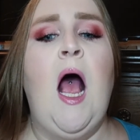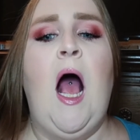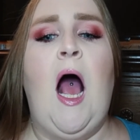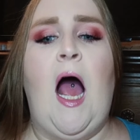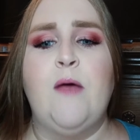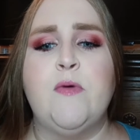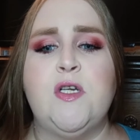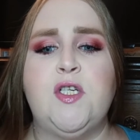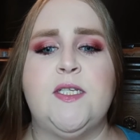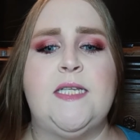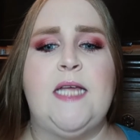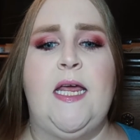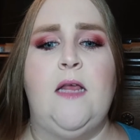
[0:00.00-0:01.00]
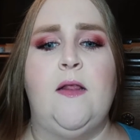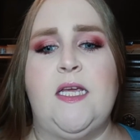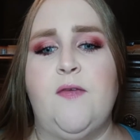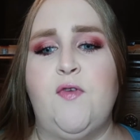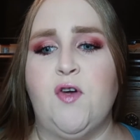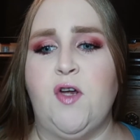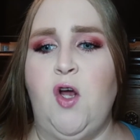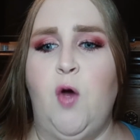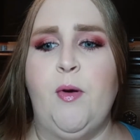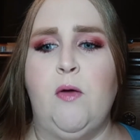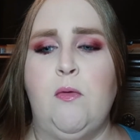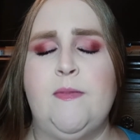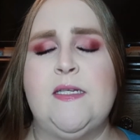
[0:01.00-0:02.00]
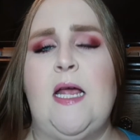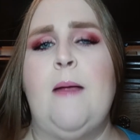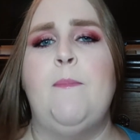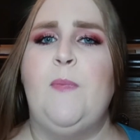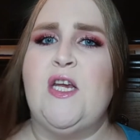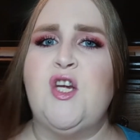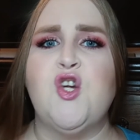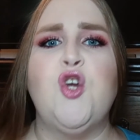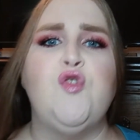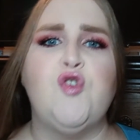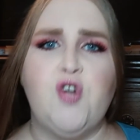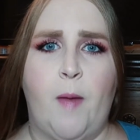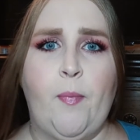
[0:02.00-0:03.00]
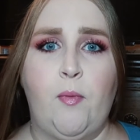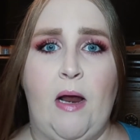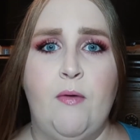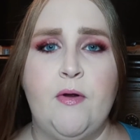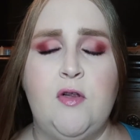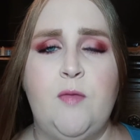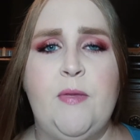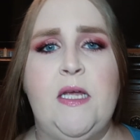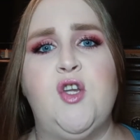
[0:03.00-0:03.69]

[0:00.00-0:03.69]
I would just say, like, if you're going to open a website, make sure you shop around a little bit.